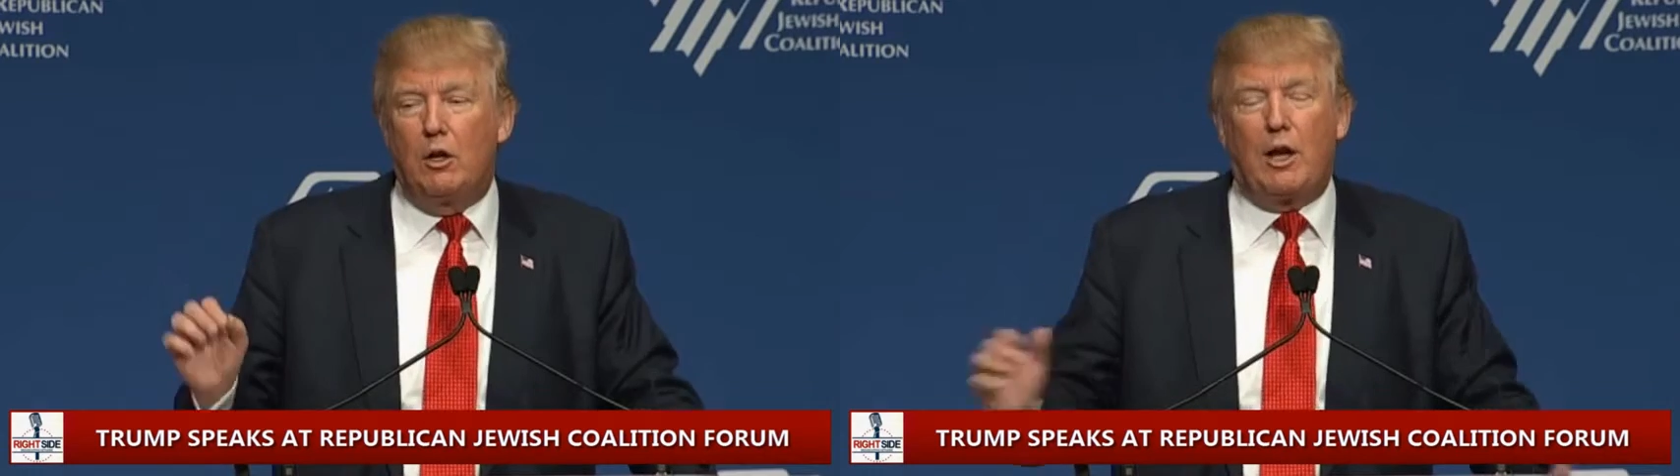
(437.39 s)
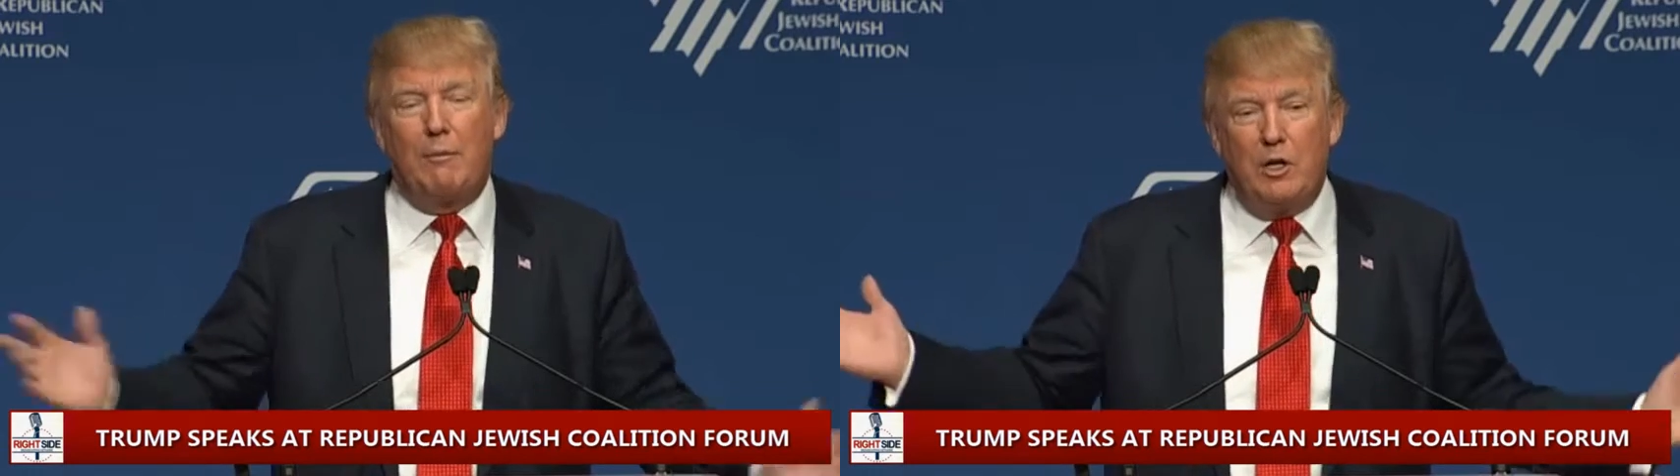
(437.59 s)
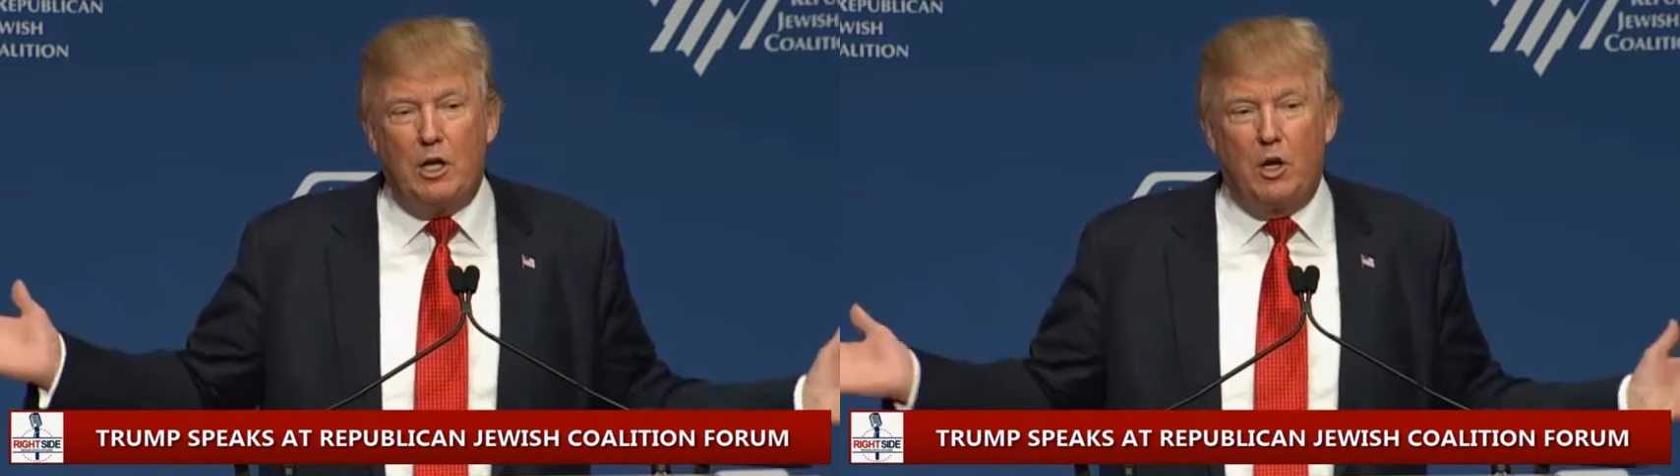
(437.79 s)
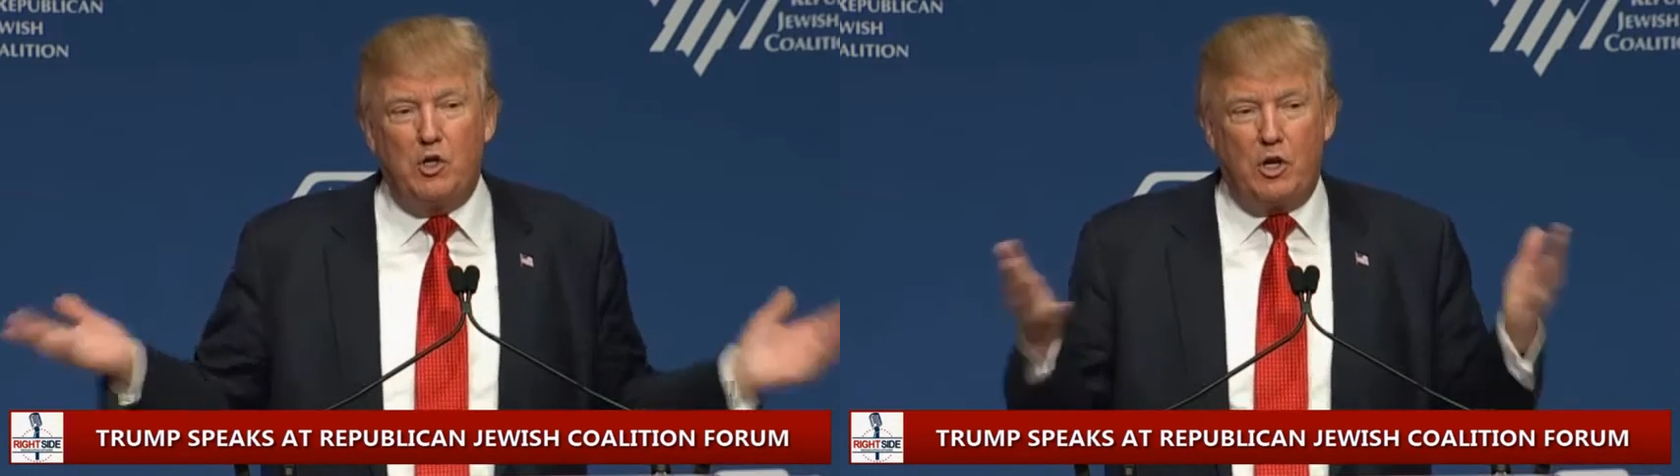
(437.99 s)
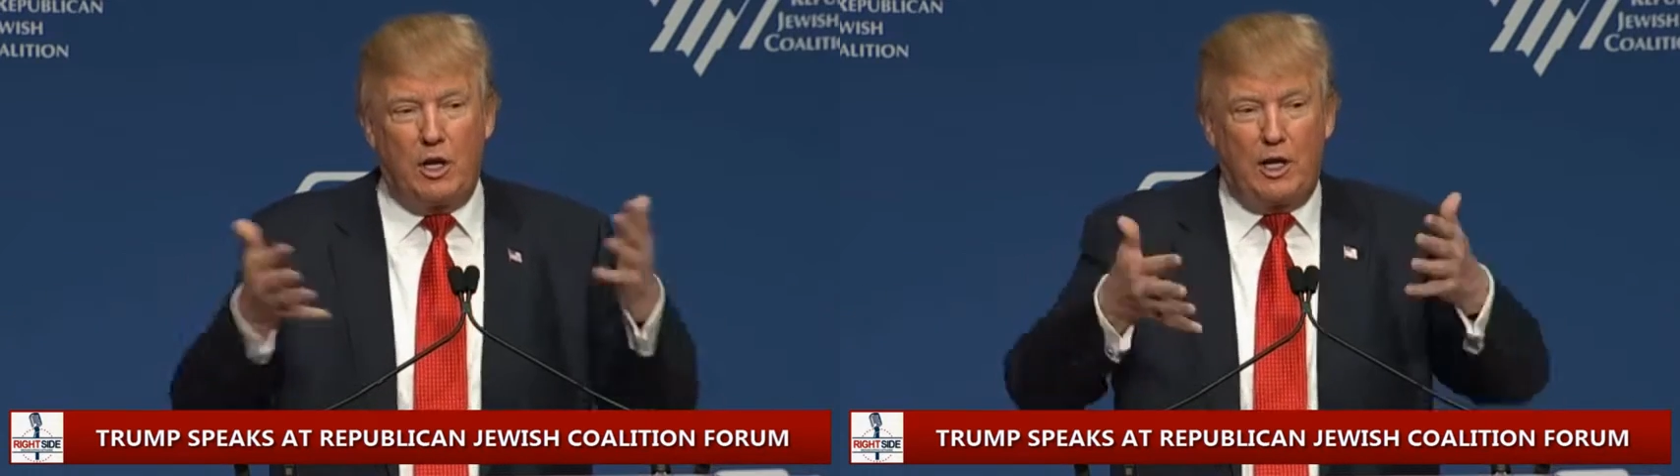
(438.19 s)
Look, I'm a
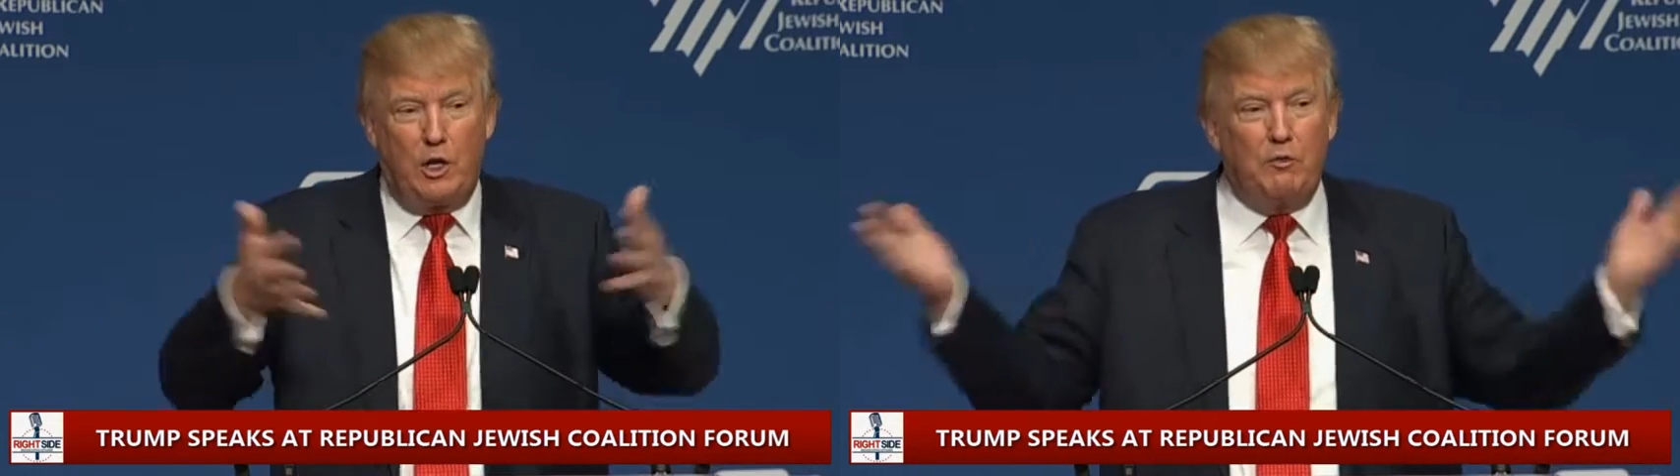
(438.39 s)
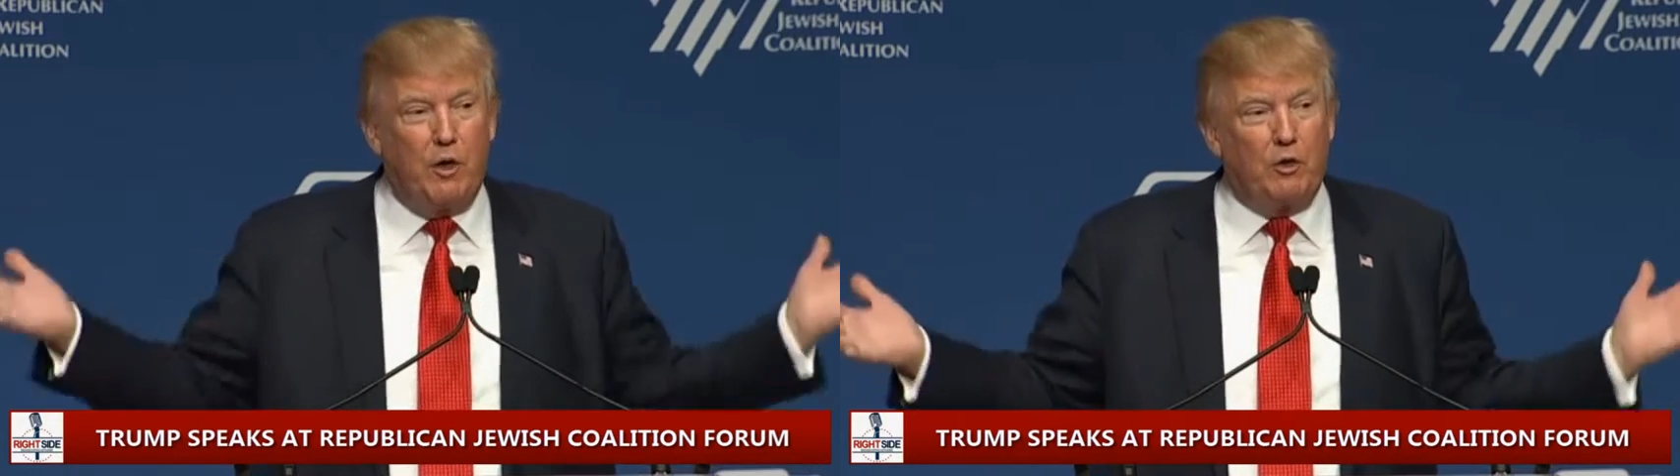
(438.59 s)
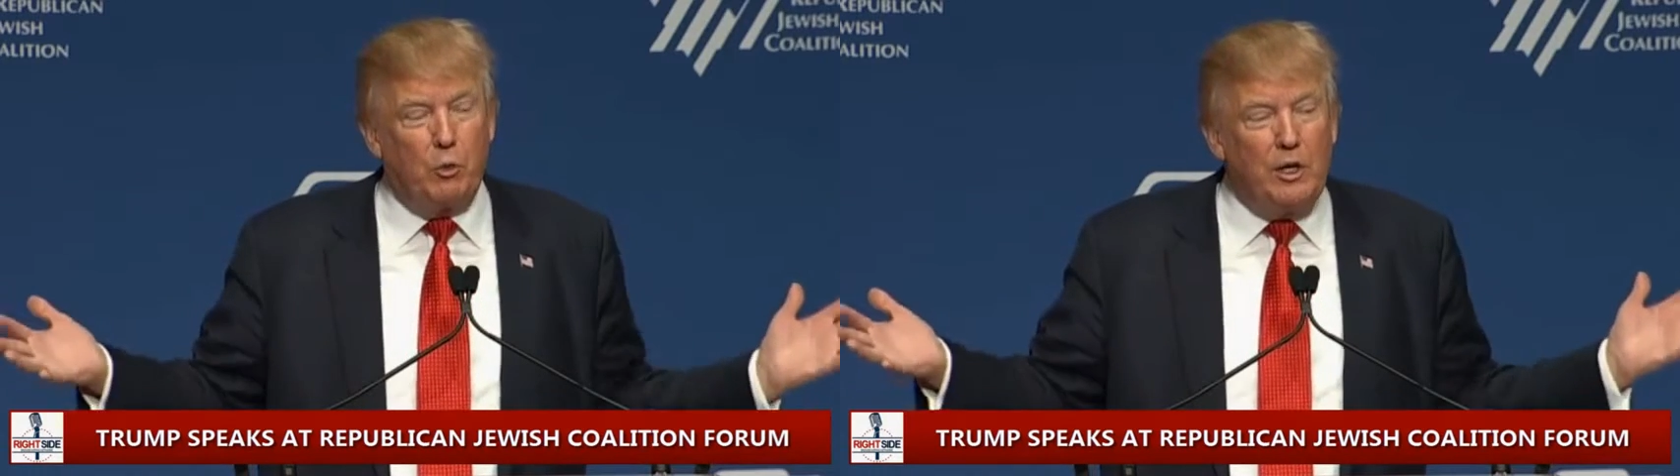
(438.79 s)
negotiator like you folks.